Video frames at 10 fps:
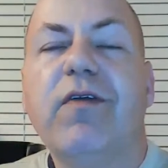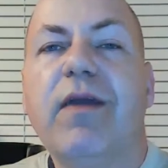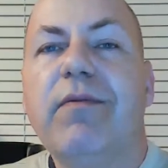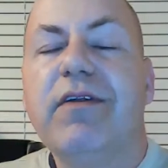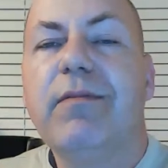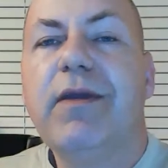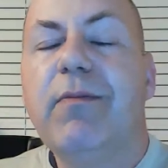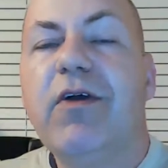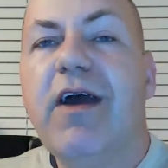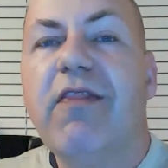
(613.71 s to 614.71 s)
We're able to be
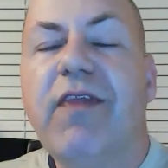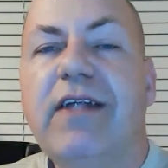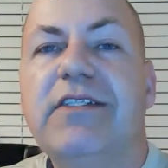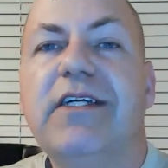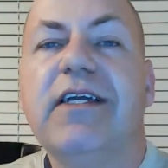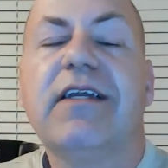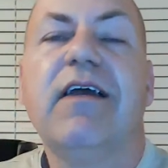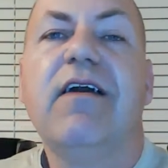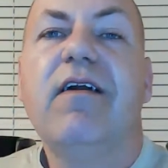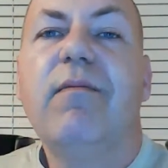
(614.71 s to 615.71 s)
more authentic,
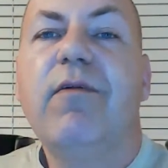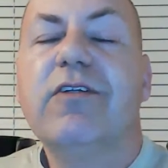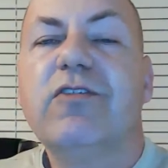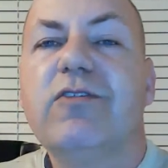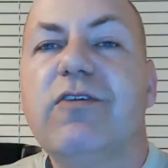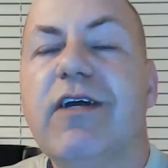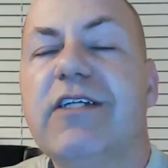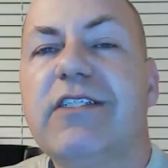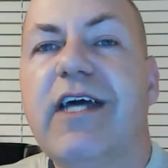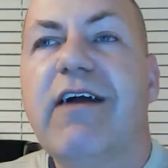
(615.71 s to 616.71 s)
more true to
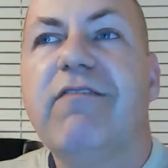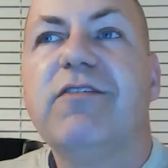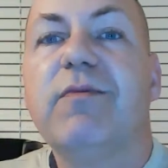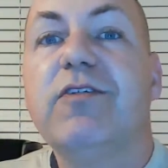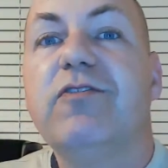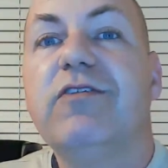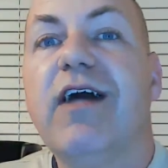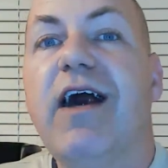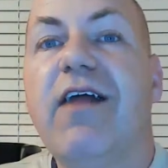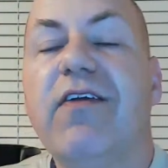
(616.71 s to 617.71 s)
ourselves, more true
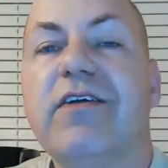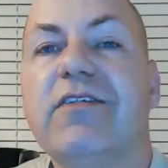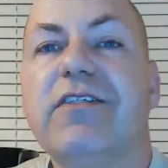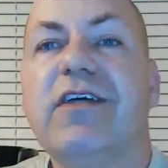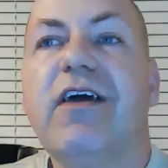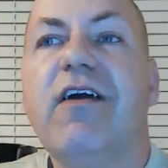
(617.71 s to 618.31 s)
to others.